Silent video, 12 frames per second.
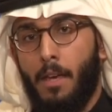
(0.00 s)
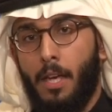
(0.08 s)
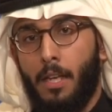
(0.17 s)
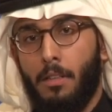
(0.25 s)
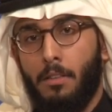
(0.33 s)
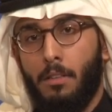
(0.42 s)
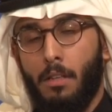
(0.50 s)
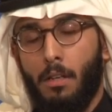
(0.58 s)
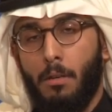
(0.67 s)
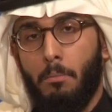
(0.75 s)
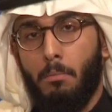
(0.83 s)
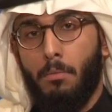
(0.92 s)
and
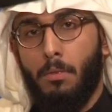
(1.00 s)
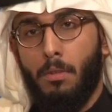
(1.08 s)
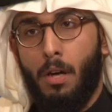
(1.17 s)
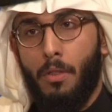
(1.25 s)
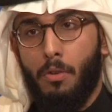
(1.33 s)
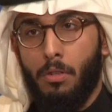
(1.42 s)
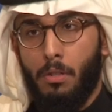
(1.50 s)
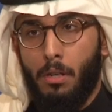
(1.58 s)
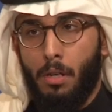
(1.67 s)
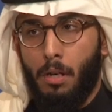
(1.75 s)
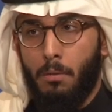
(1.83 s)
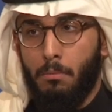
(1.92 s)

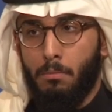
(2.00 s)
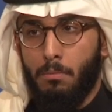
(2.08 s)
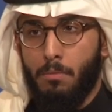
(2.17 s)
other